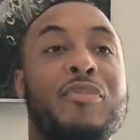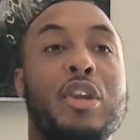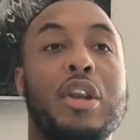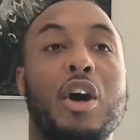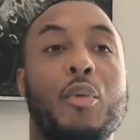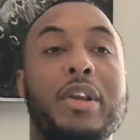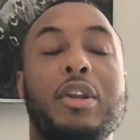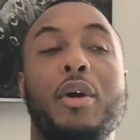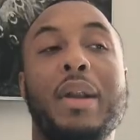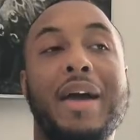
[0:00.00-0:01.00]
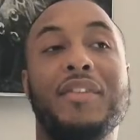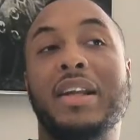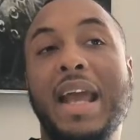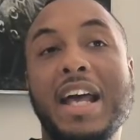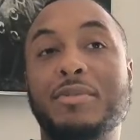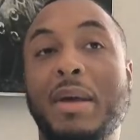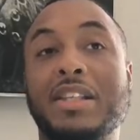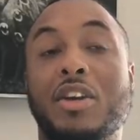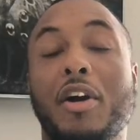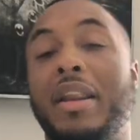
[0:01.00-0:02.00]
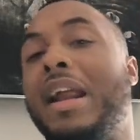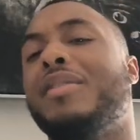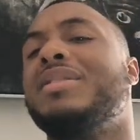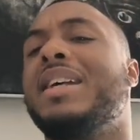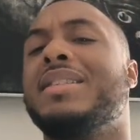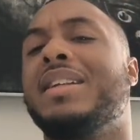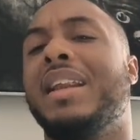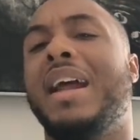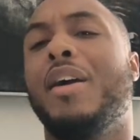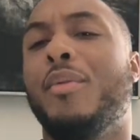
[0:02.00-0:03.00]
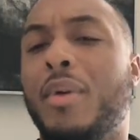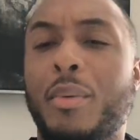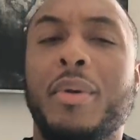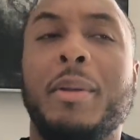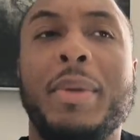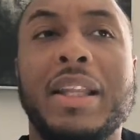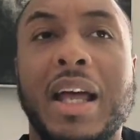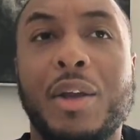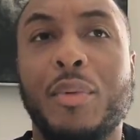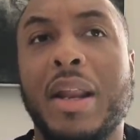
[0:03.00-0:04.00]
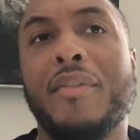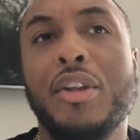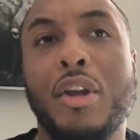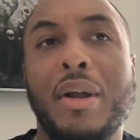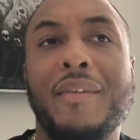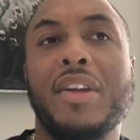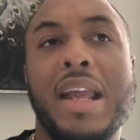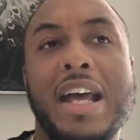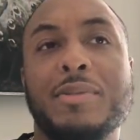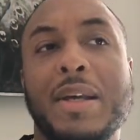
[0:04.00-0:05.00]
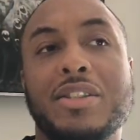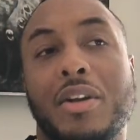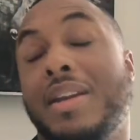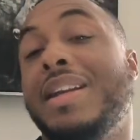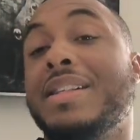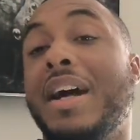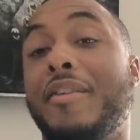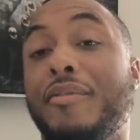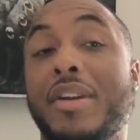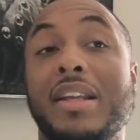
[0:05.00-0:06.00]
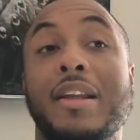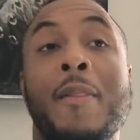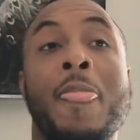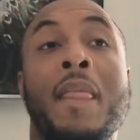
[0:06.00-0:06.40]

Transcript: When you don't have your gas mask on, and I was testing it out, what would it be like whenever you don't have your gas mask on? It is kind of freaky.